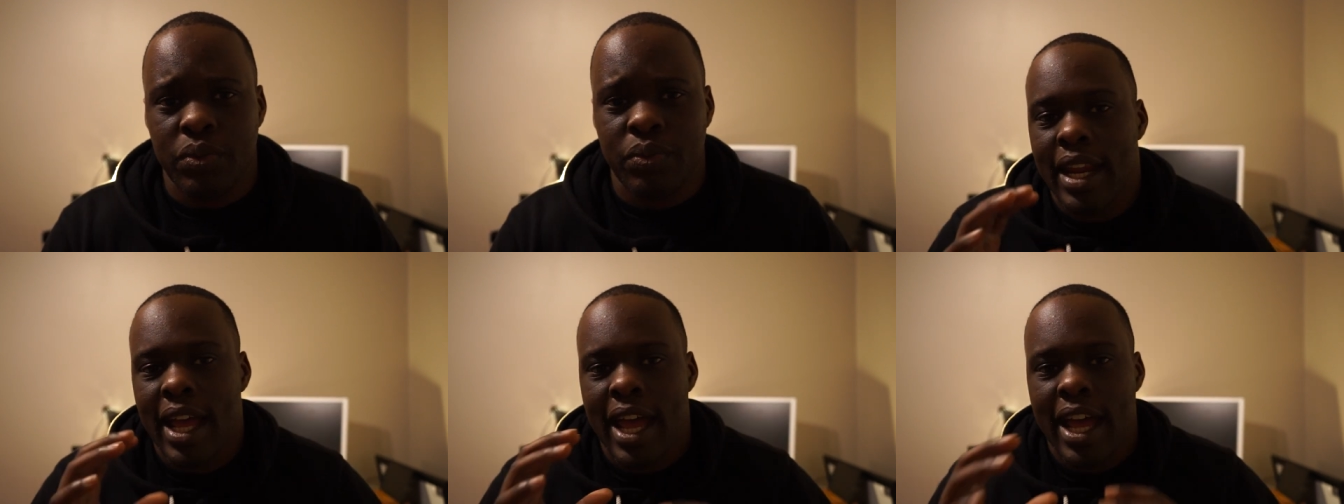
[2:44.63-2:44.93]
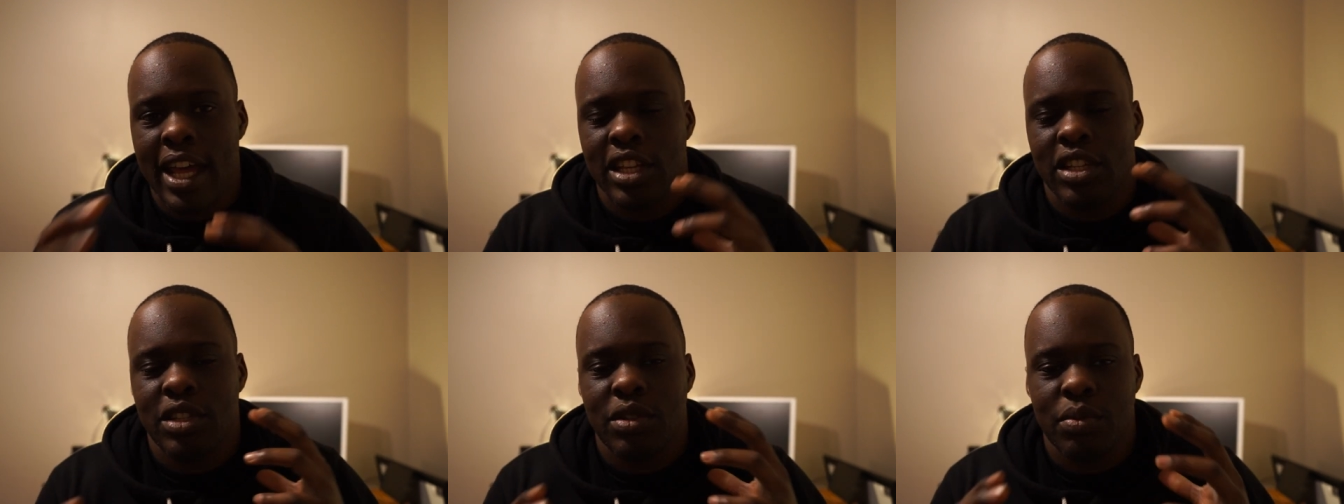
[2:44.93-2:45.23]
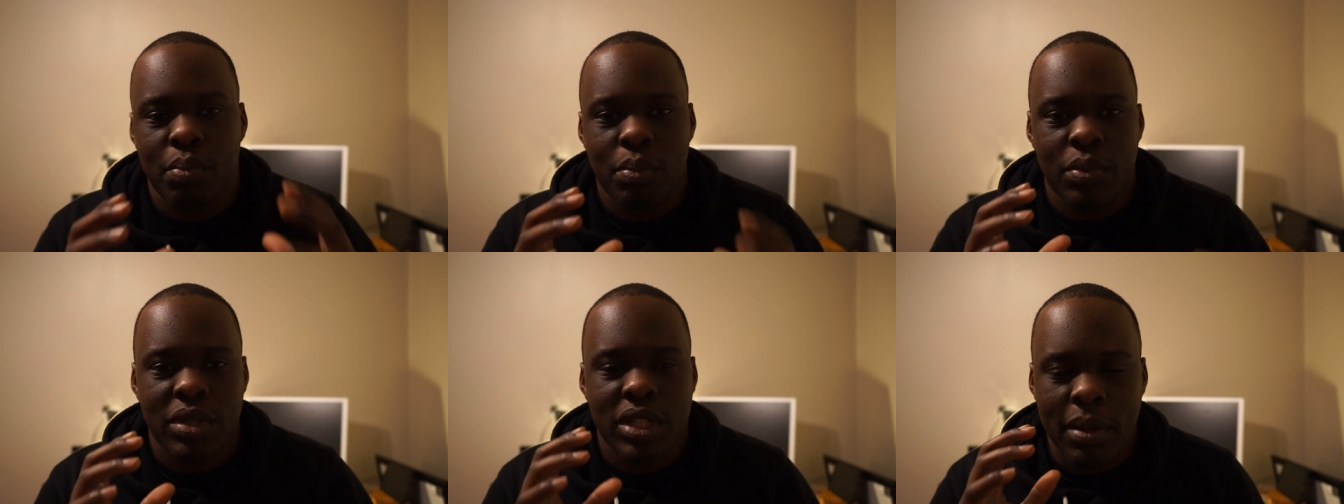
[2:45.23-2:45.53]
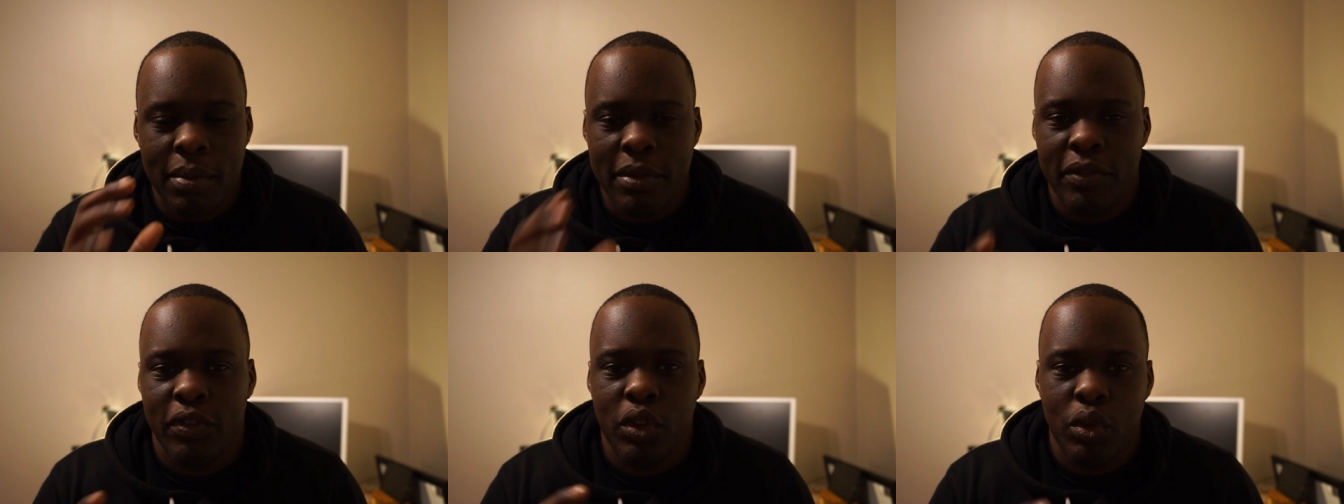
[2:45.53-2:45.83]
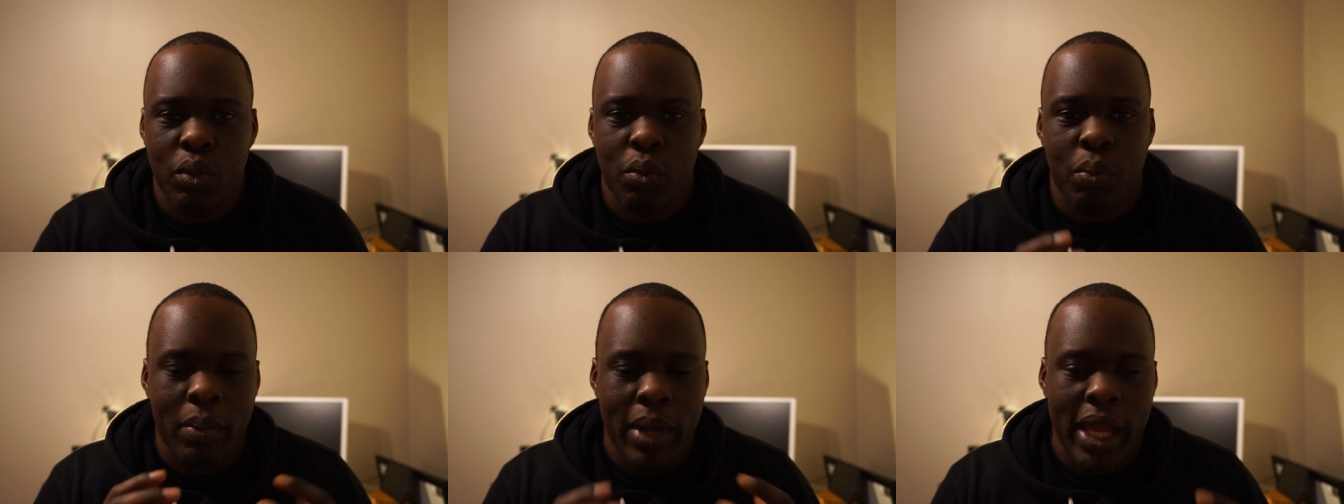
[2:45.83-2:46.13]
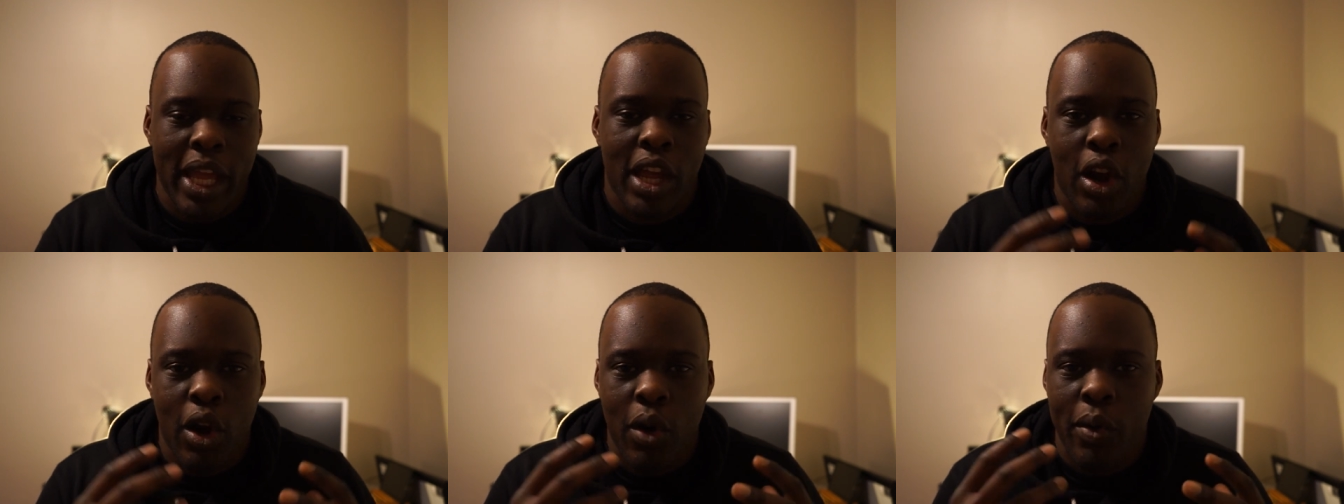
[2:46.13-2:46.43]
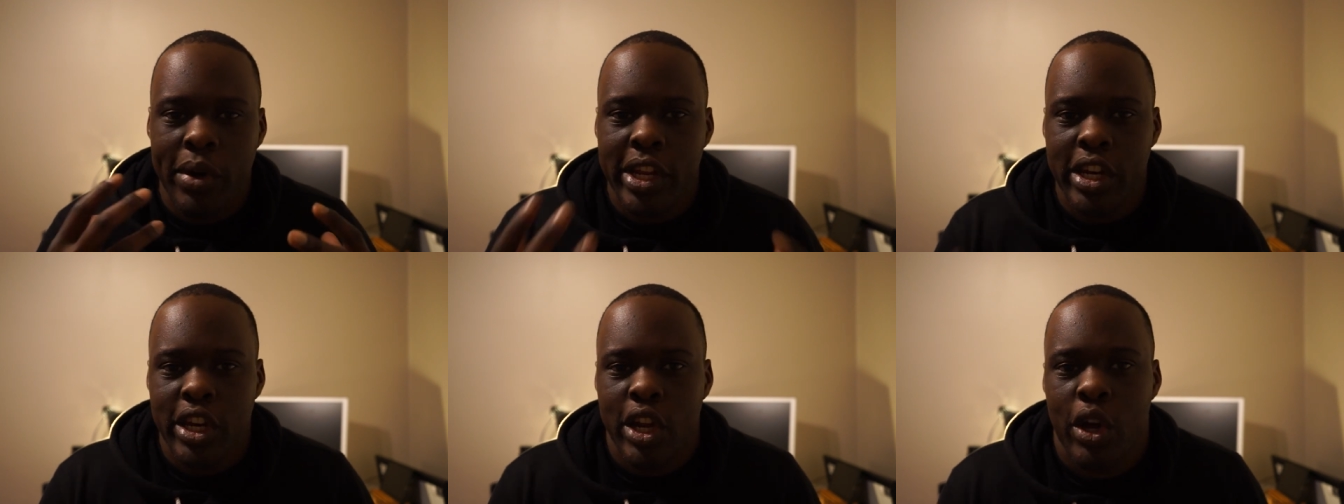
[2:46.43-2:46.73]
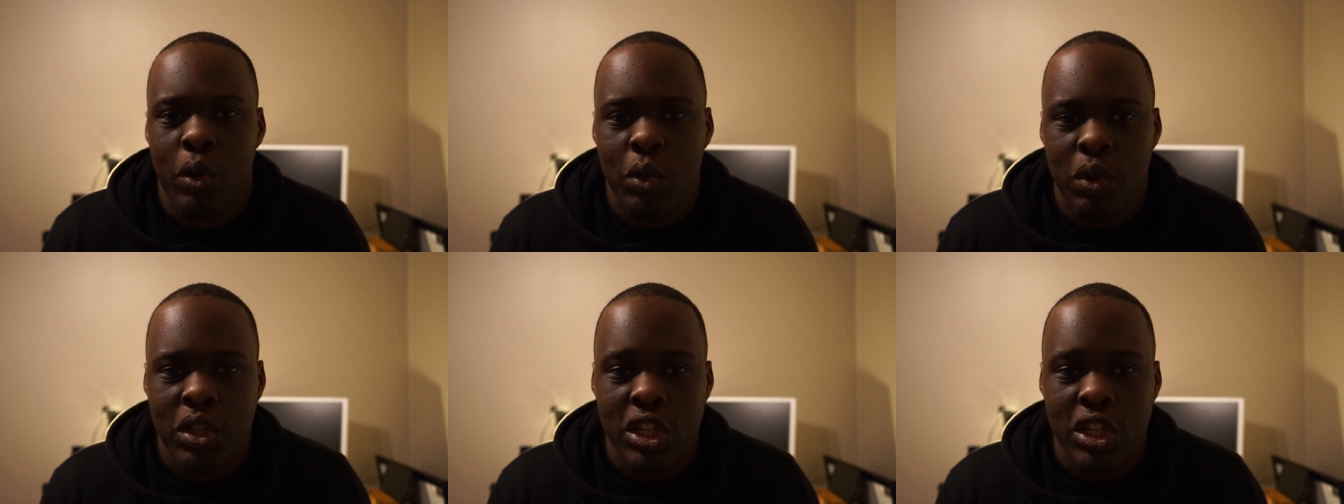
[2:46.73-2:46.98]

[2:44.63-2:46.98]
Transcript: And as some of you may already know,